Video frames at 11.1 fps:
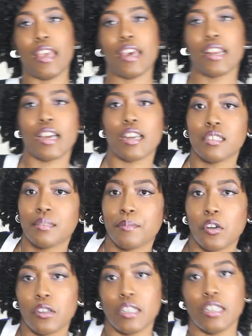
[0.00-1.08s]
and I got a
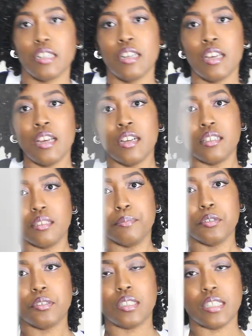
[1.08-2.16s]
small in the
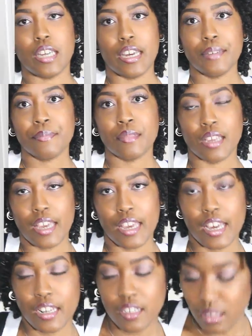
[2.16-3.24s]
bustier.
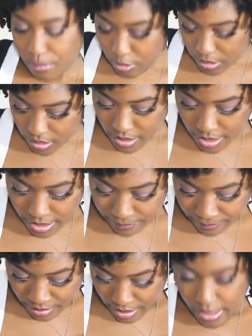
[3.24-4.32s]
And the bustier,
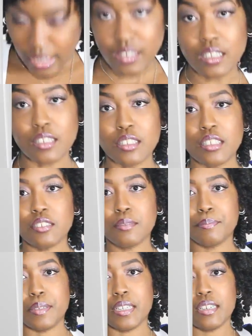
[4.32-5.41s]
it's a little
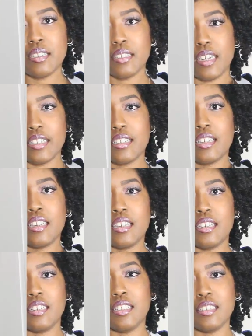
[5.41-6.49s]
big, like
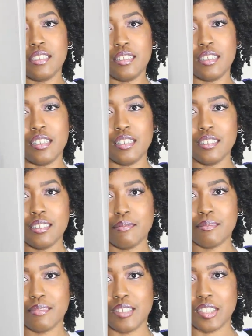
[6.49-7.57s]
in the
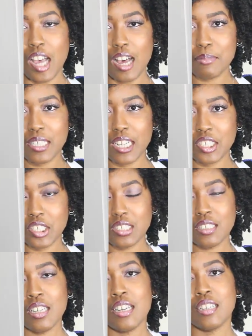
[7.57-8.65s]
the top section,
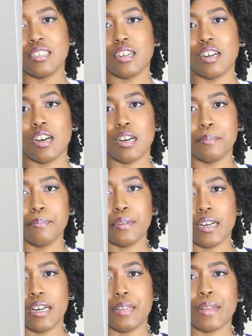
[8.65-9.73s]
um,
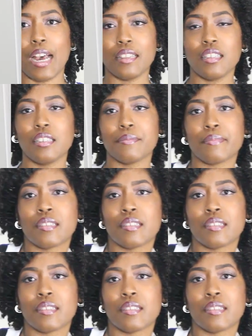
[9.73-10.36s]
but I think